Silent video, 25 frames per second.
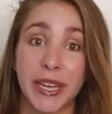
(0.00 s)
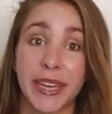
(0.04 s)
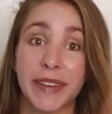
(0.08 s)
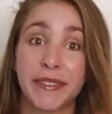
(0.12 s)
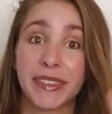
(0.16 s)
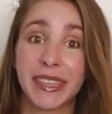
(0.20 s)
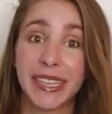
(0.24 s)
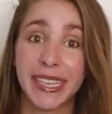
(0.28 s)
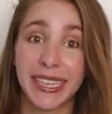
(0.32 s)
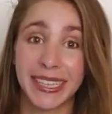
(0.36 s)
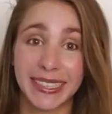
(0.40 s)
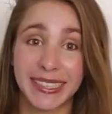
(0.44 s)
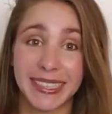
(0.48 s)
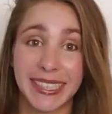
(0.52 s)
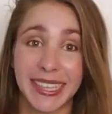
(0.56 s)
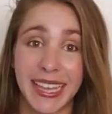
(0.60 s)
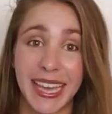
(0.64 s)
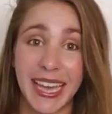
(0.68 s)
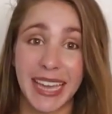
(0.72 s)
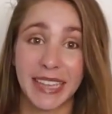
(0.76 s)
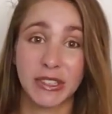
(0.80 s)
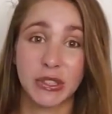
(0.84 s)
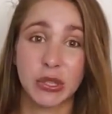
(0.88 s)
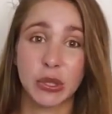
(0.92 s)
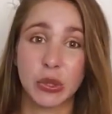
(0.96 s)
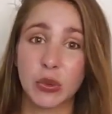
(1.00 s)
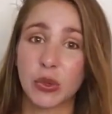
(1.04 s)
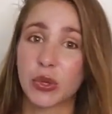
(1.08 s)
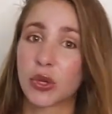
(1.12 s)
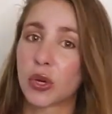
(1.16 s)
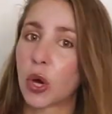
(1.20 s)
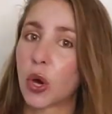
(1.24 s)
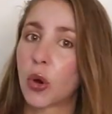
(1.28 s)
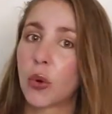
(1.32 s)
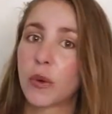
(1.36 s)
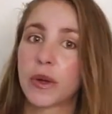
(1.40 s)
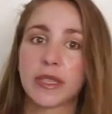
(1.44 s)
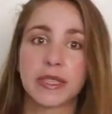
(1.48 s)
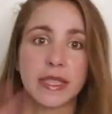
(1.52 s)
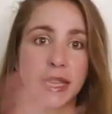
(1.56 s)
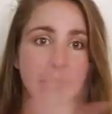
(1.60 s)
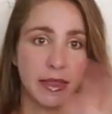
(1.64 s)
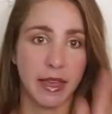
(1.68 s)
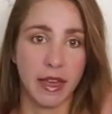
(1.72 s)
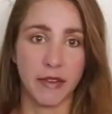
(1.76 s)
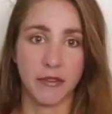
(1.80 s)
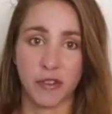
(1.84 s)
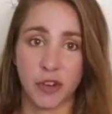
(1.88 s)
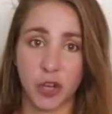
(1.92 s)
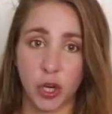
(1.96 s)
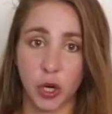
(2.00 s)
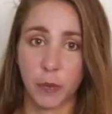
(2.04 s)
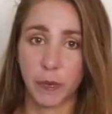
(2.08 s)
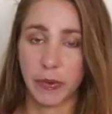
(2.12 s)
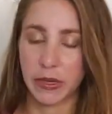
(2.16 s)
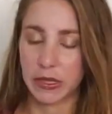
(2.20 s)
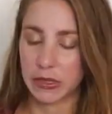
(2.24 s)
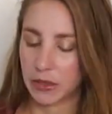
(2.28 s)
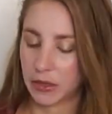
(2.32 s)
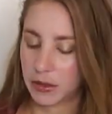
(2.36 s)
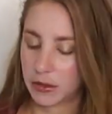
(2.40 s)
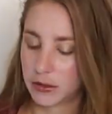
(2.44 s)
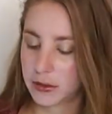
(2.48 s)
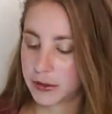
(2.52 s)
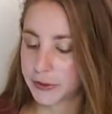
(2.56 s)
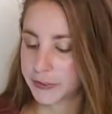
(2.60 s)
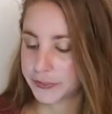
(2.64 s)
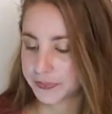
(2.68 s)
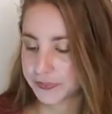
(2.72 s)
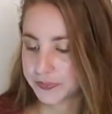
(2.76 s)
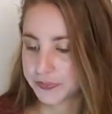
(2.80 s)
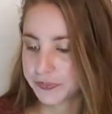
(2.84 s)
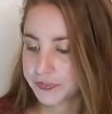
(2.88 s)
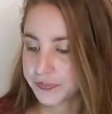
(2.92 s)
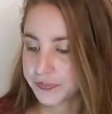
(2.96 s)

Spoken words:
I have links to that, so you can always get that for your business.